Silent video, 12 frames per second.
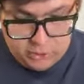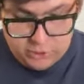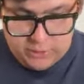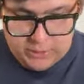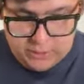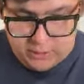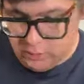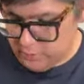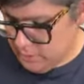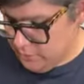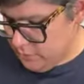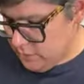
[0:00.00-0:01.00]
We're doing a
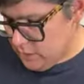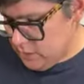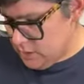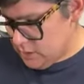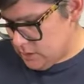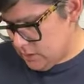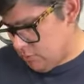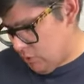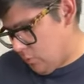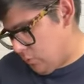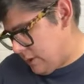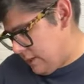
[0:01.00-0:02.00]
little bit of
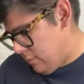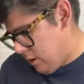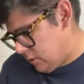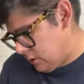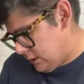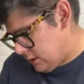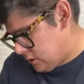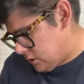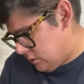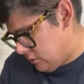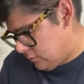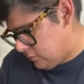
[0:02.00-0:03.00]
some remodeling,
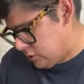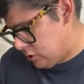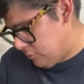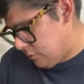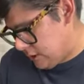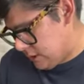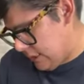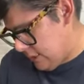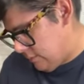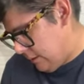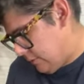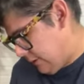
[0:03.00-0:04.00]
so super
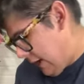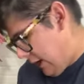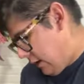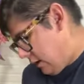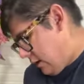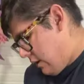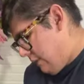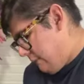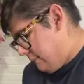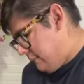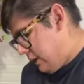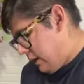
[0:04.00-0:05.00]
excited about that.
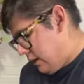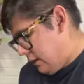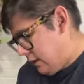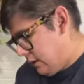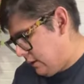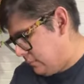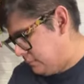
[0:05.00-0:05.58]
But